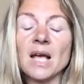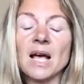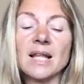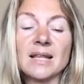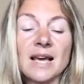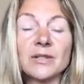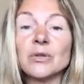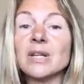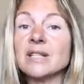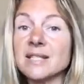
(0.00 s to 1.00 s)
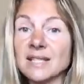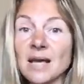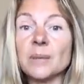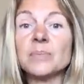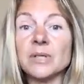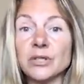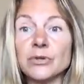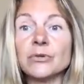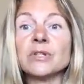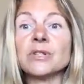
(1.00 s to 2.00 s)
And then you can step
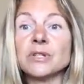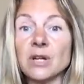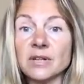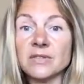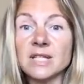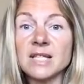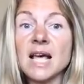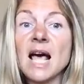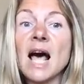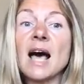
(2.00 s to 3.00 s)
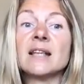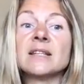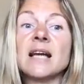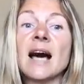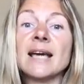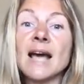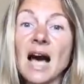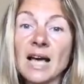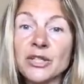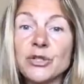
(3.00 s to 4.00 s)
into the service. And I
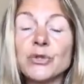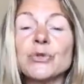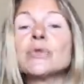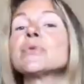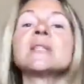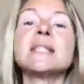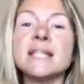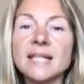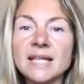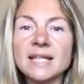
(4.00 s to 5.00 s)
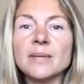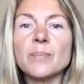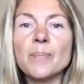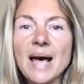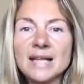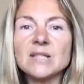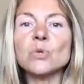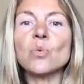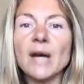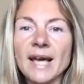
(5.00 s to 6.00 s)
guide you to see the best
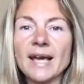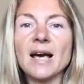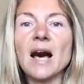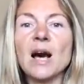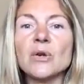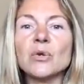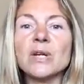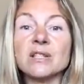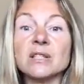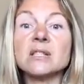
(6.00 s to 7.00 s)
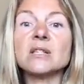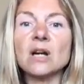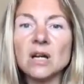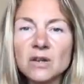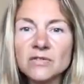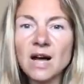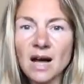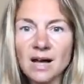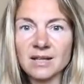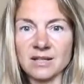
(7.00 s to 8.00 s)
way how you can serve
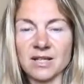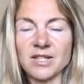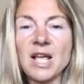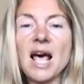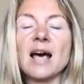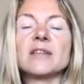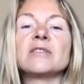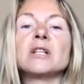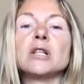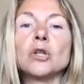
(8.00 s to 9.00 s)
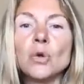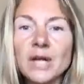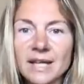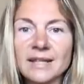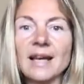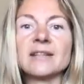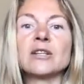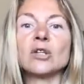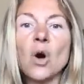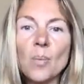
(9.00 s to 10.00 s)
others. And we look at that
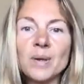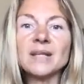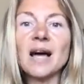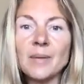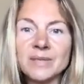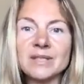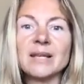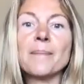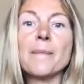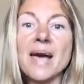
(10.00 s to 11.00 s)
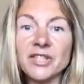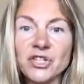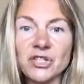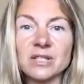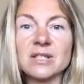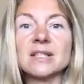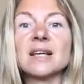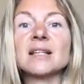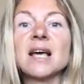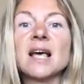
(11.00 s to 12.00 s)
and open up the dimensions
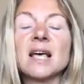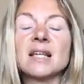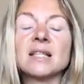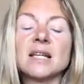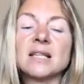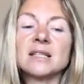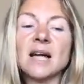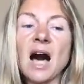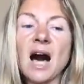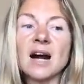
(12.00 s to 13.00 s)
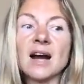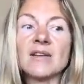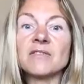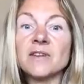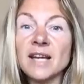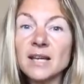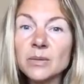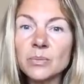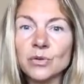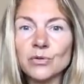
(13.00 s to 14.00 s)
that are
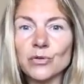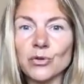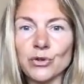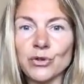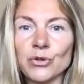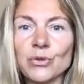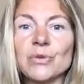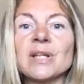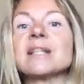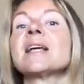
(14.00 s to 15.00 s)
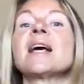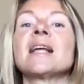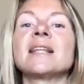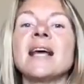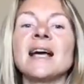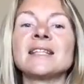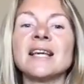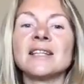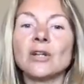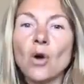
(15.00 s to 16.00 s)
available for you, that
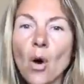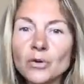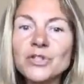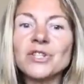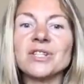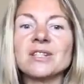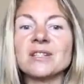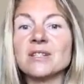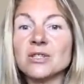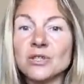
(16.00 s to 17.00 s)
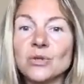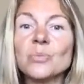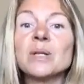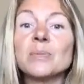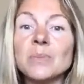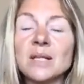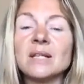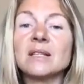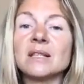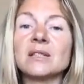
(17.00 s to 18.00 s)
the consciousness, the supreme
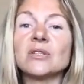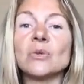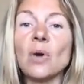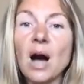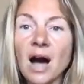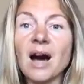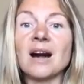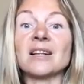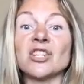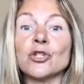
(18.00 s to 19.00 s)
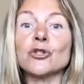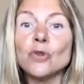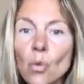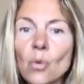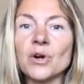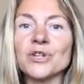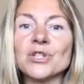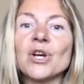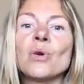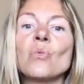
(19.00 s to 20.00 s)
being that you are, the source,
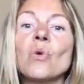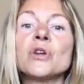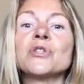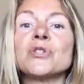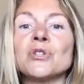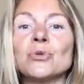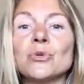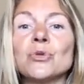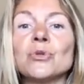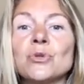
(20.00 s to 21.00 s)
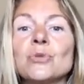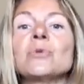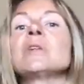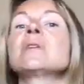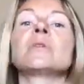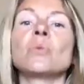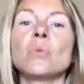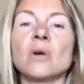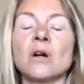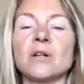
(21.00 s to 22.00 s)
wants you to do in the
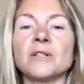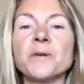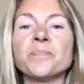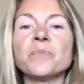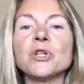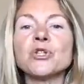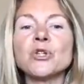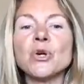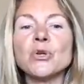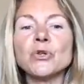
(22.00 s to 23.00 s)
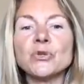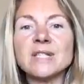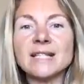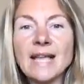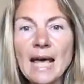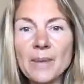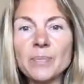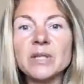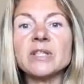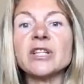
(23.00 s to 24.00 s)
world. So you
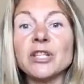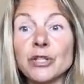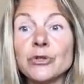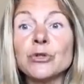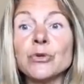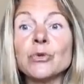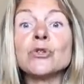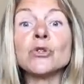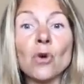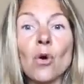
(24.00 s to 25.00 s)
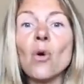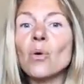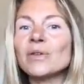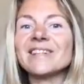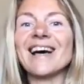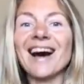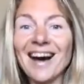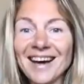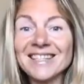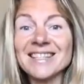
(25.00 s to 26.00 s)
stepping into so-called the
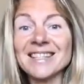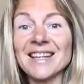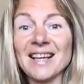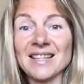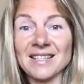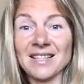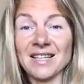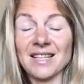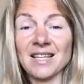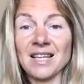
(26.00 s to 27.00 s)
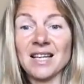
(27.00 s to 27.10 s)
highest destiny.